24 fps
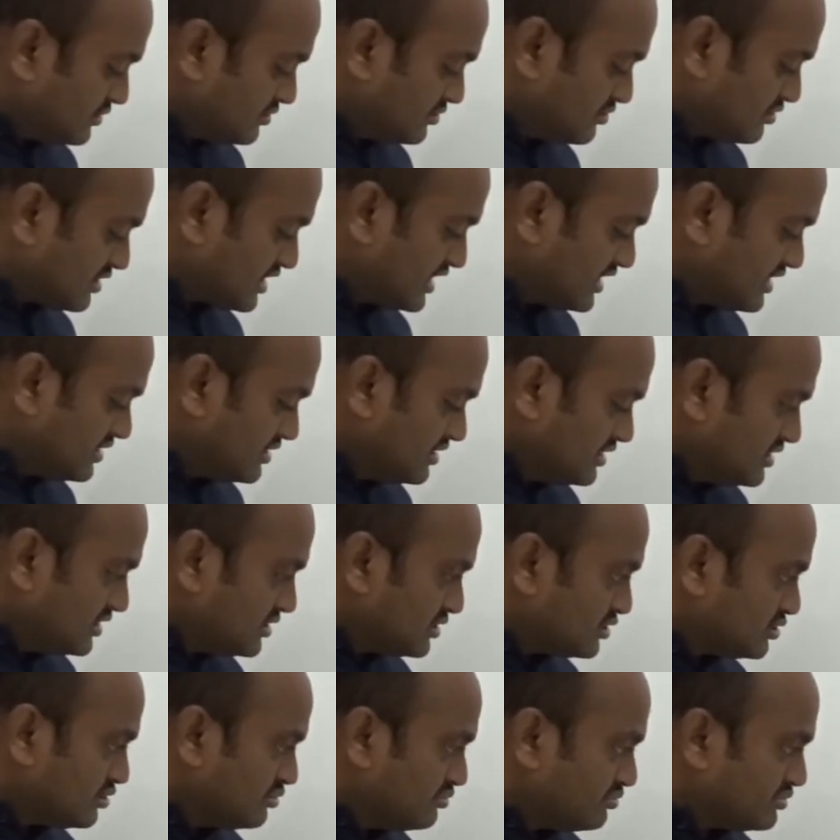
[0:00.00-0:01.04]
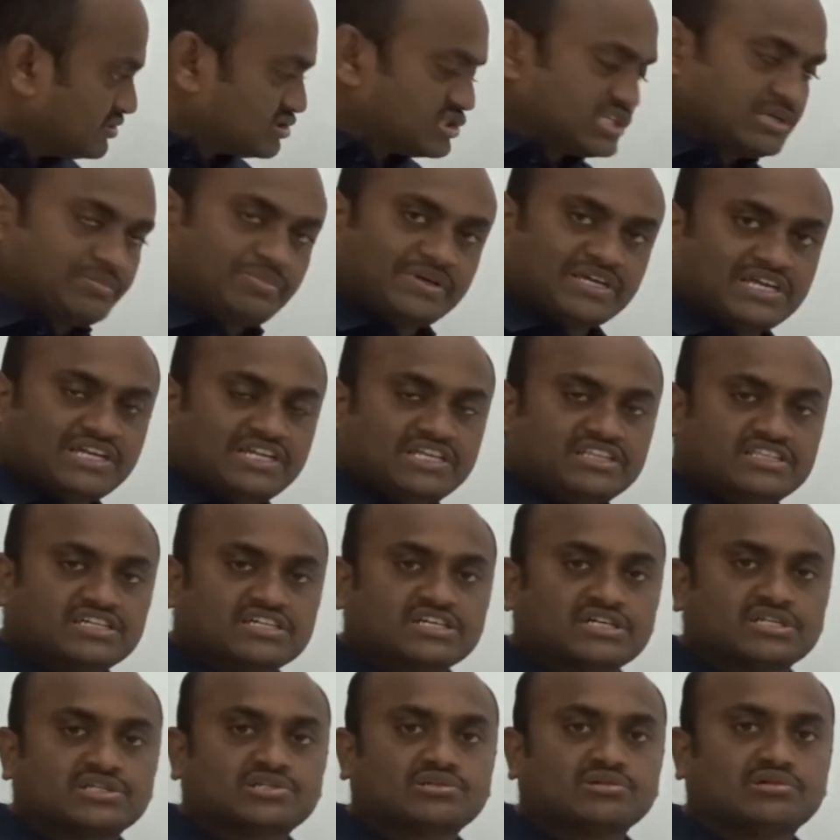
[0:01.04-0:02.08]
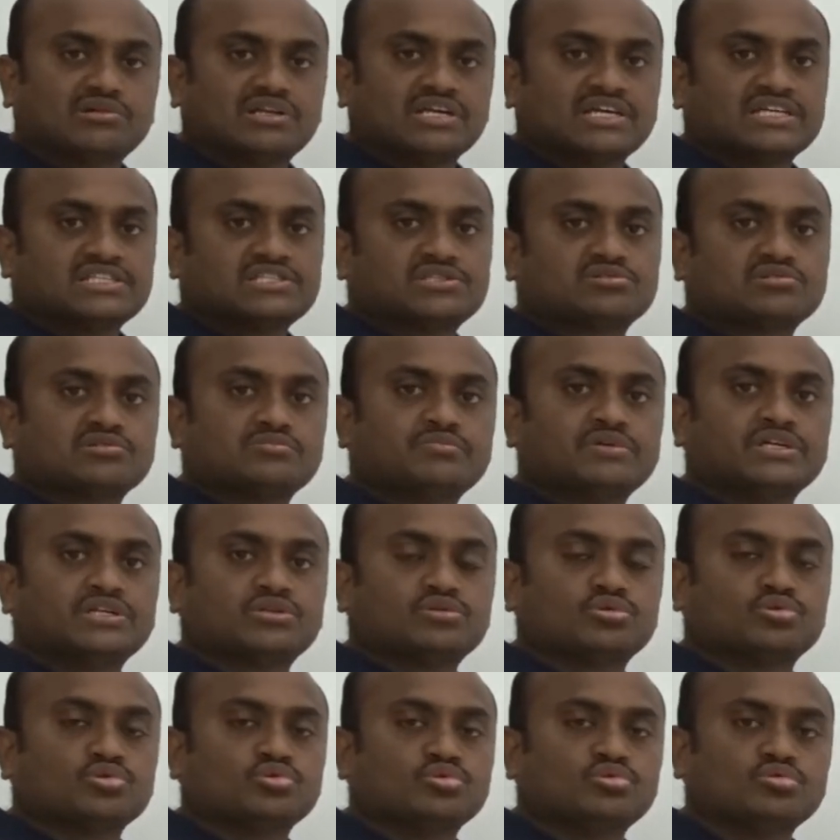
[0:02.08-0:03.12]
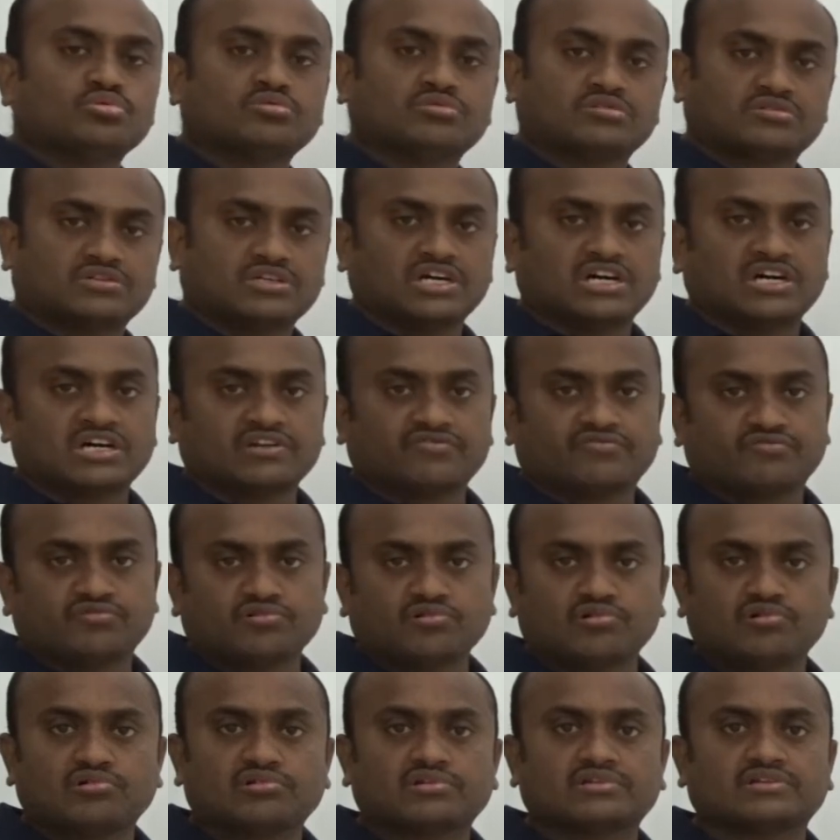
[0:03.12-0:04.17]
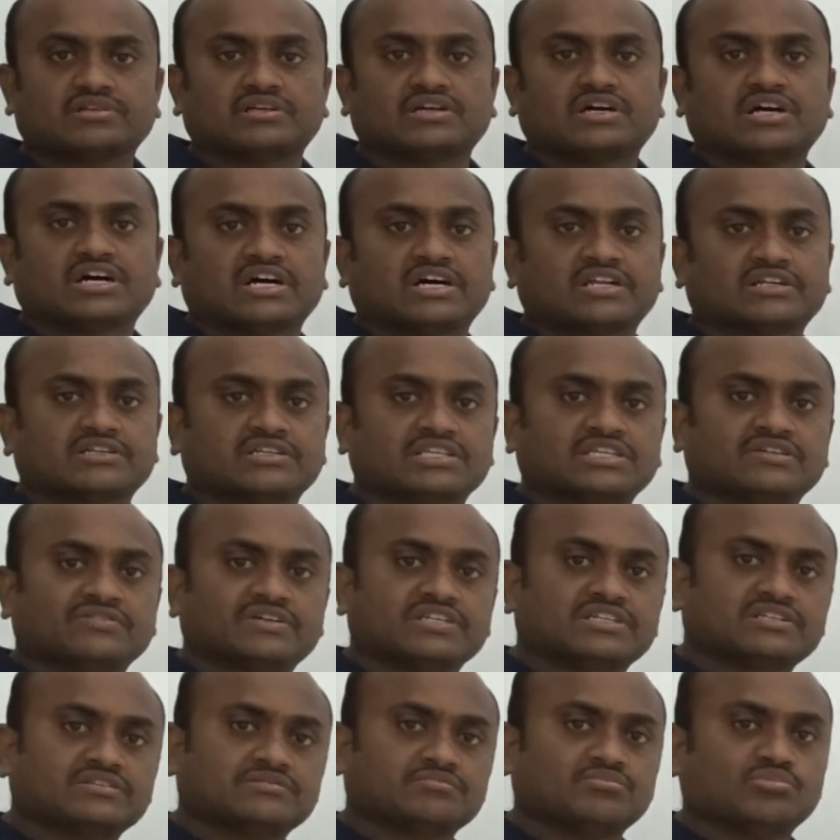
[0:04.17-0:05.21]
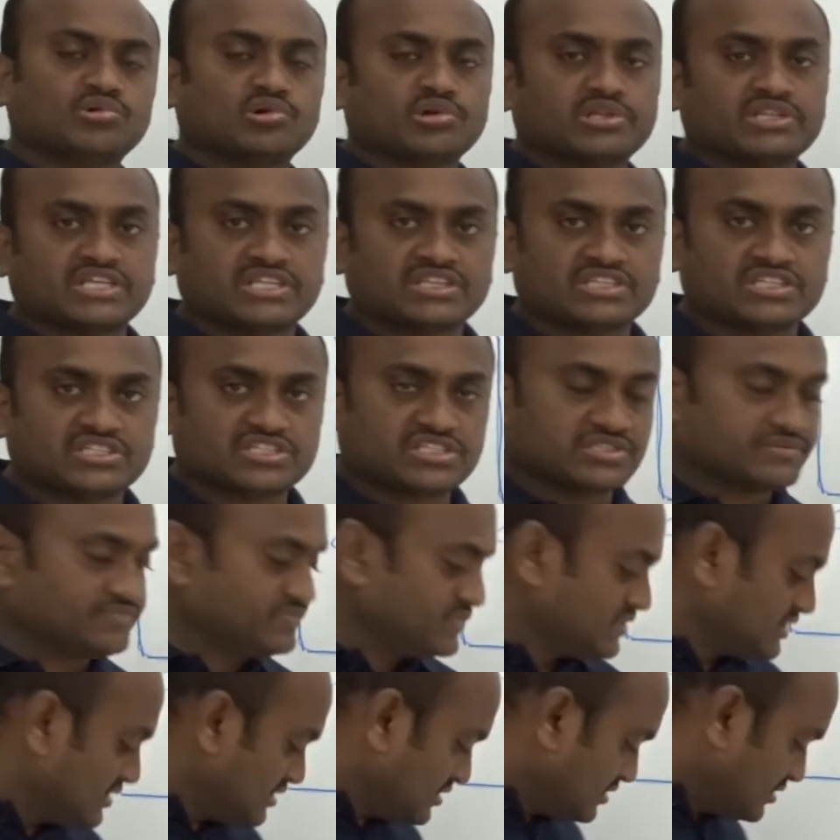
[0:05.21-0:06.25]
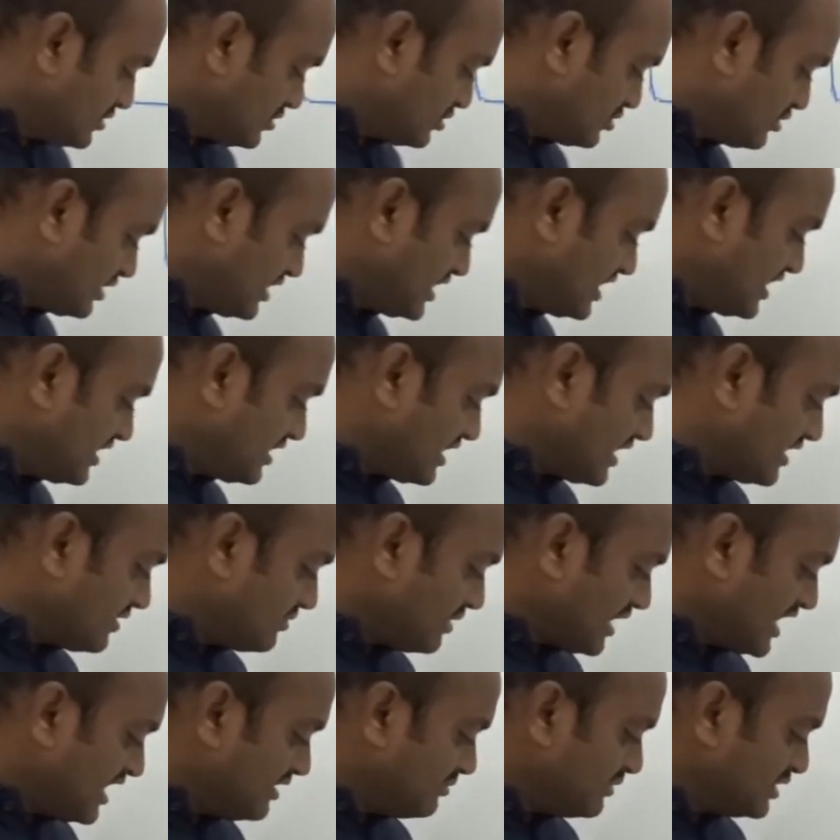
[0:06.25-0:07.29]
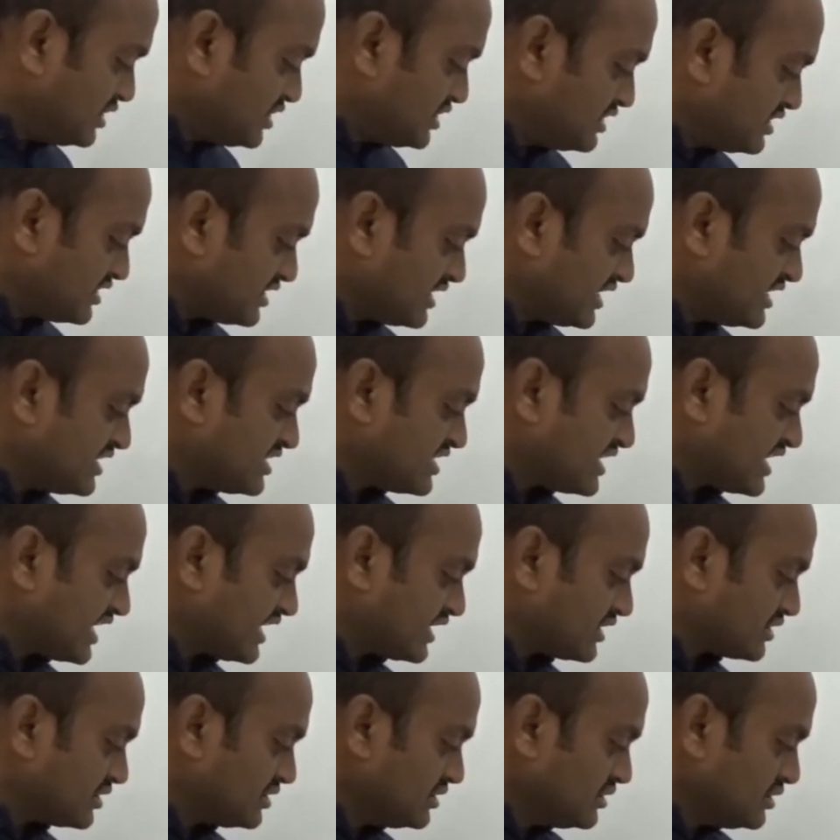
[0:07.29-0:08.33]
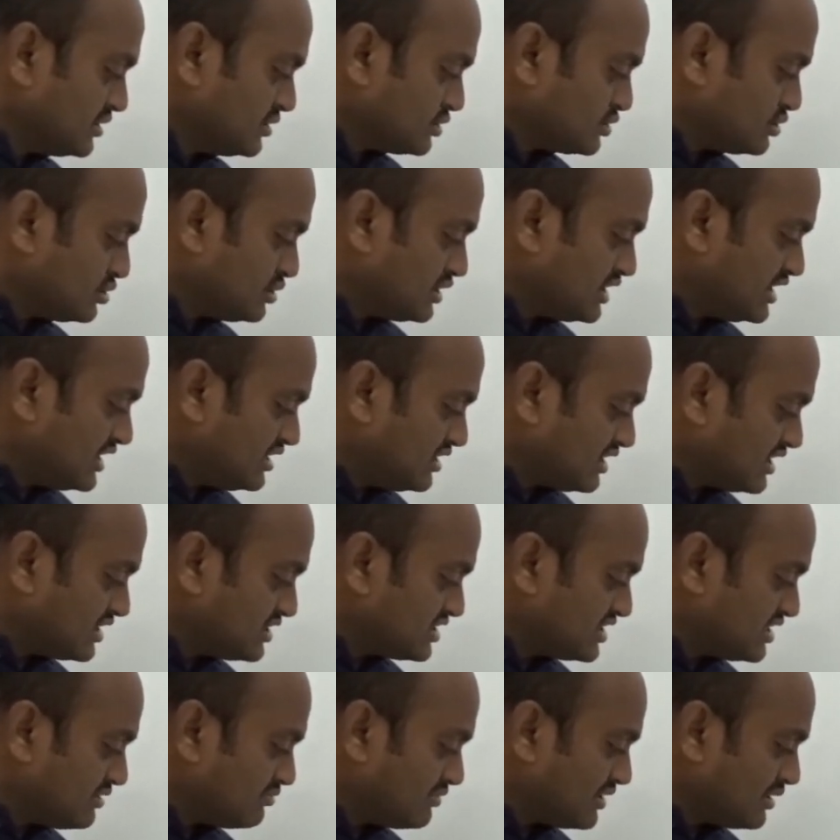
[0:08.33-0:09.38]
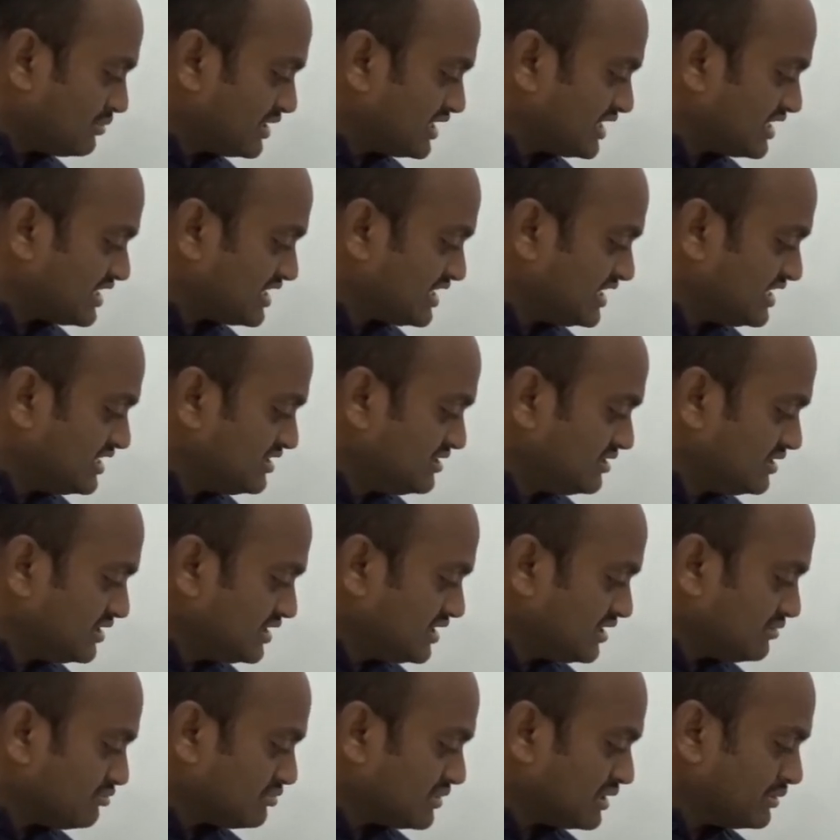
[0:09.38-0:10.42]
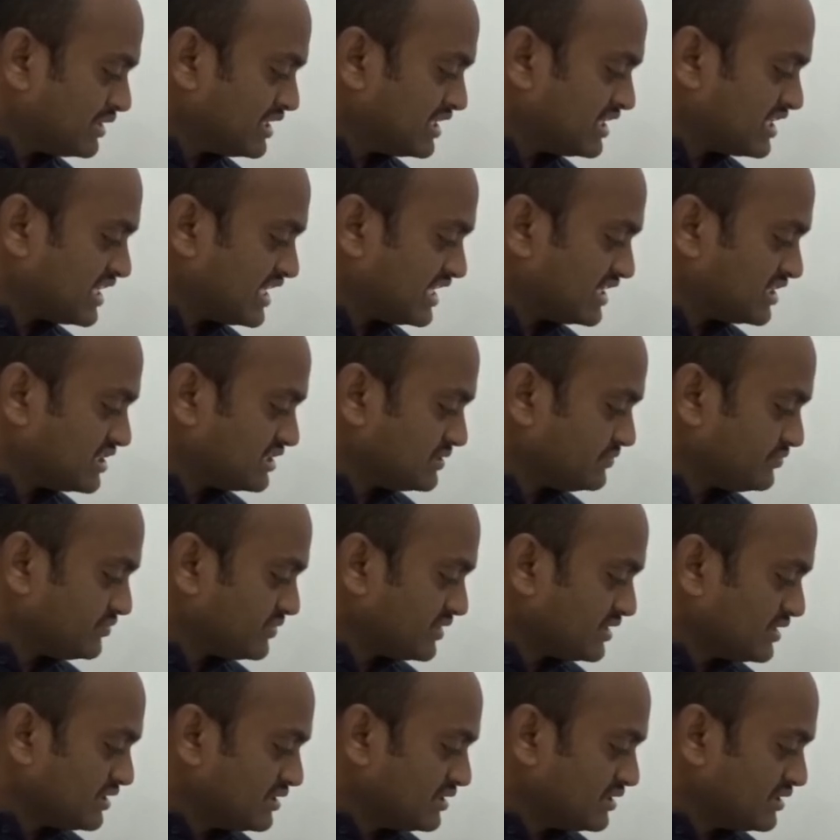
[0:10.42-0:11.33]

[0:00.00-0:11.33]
Okay. So typically the control lines would be 2 or 4 or even more than that. So here I mentioned read write. So here you can see memory read, memory write.